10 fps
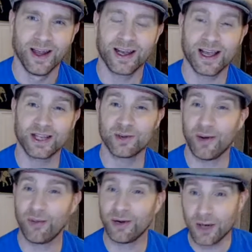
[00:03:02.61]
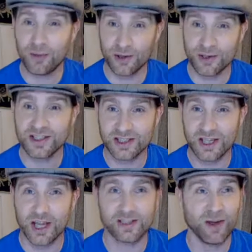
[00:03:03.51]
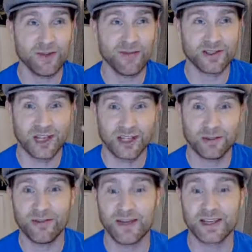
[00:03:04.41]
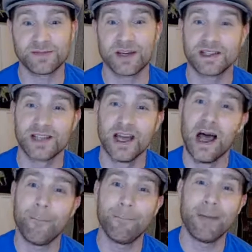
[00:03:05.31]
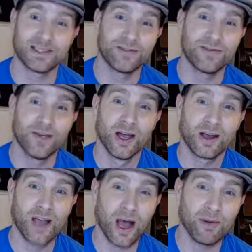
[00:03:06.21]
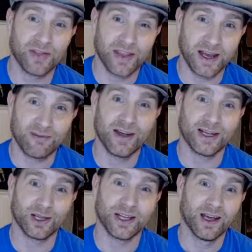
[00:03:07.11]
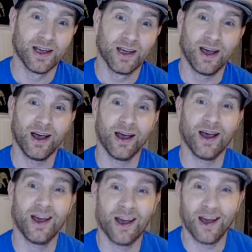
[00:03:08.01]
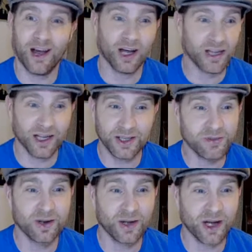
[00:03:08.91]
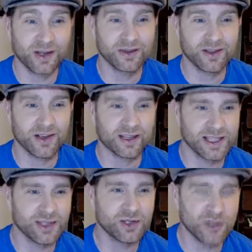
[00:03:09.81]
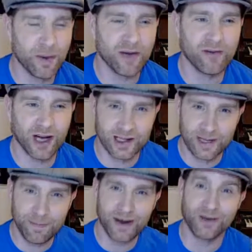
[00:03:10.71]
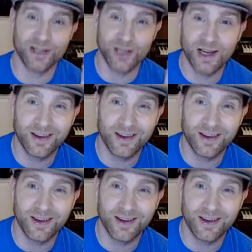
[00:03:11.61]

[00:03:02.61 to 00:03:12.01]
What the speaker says: Okay, do you remember when I bruised the side of my face because a massive cupboard thing fell on it? I don't. Did you trip over a cuddly penguin?